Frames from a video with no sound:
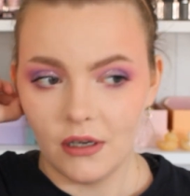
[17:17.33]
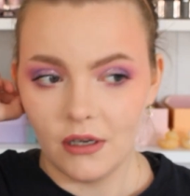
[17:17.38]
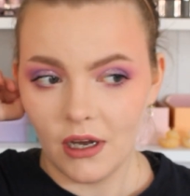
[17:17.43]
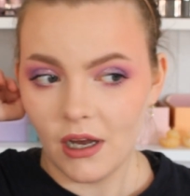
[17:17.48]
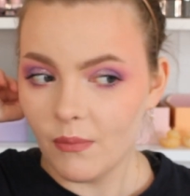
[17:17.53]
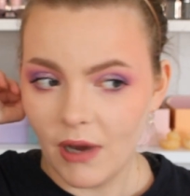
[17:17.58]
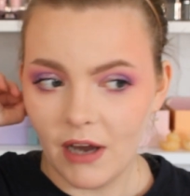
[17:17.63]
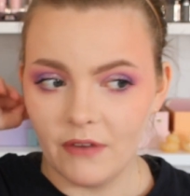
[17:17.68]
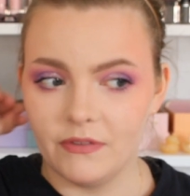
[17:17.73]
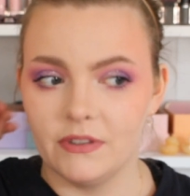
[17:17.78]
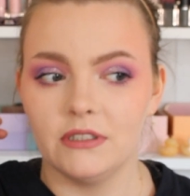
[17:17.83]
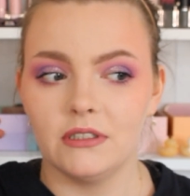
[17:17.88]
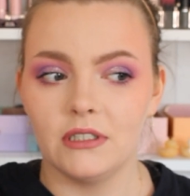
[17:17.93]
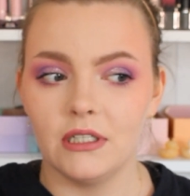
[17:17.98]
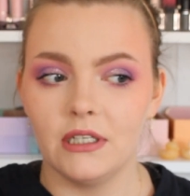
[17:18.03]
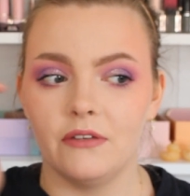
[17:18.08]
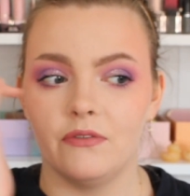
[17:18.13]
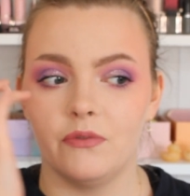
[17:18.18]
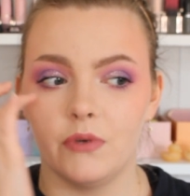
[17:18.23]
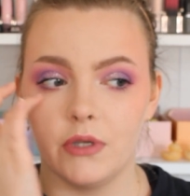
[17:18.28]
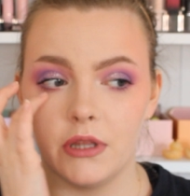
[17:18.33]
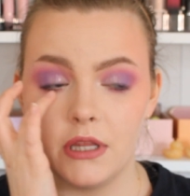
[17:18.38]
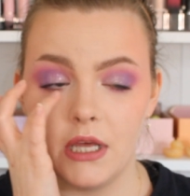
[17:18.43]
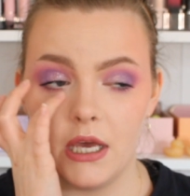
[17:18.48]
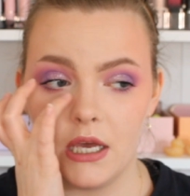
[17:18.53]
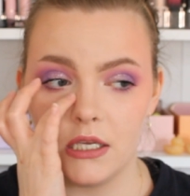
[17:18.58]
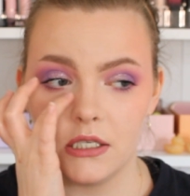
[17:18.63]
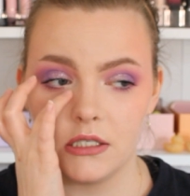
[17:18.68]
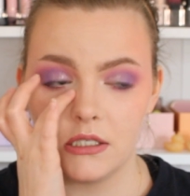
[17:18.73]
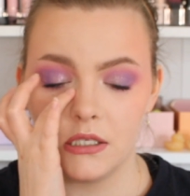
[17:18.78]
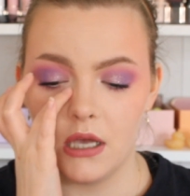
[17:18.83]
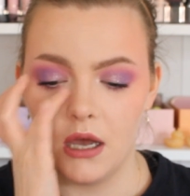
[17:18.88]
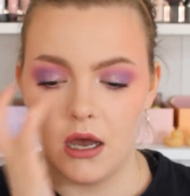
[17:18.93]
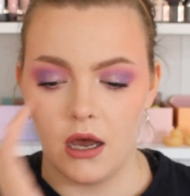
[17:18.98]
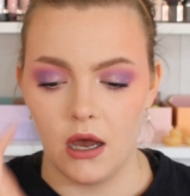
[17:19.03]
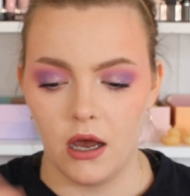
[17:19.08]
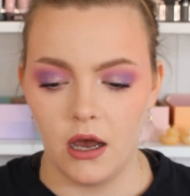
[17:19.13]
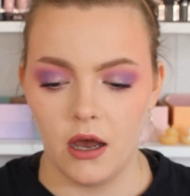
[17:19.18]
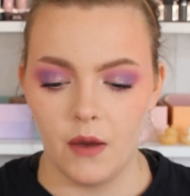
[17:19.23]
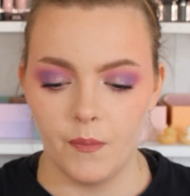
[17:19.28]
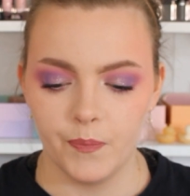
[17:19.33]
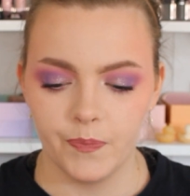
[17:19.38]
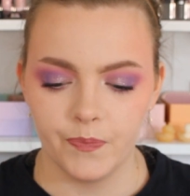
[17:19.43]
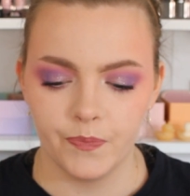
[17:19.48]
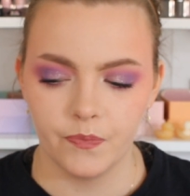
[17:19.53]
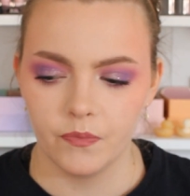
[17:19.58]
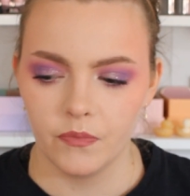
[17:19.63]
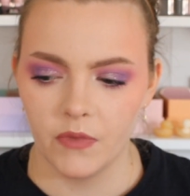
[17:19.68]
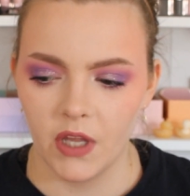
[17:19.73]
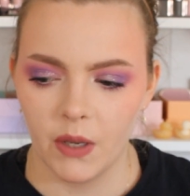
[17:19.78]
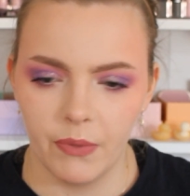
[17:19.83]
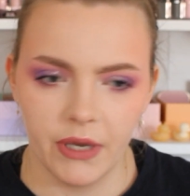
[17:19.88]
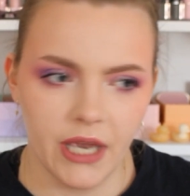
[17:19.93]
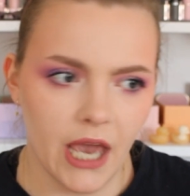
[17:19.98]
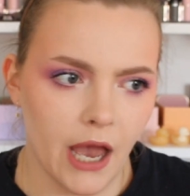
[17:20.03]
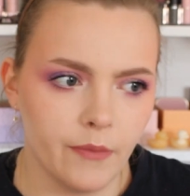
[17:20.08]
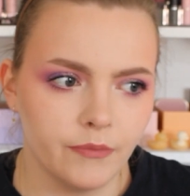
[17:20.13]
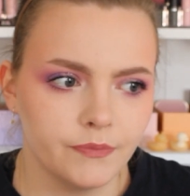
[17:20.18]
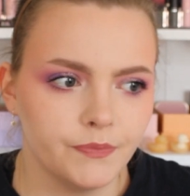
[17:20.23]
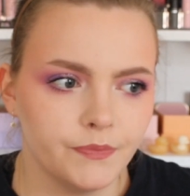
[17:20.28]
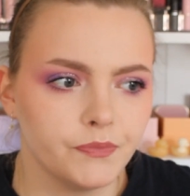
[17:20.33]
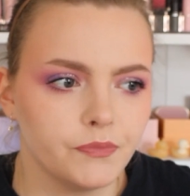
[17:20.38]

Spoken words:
I'm having to live with this. But yeah,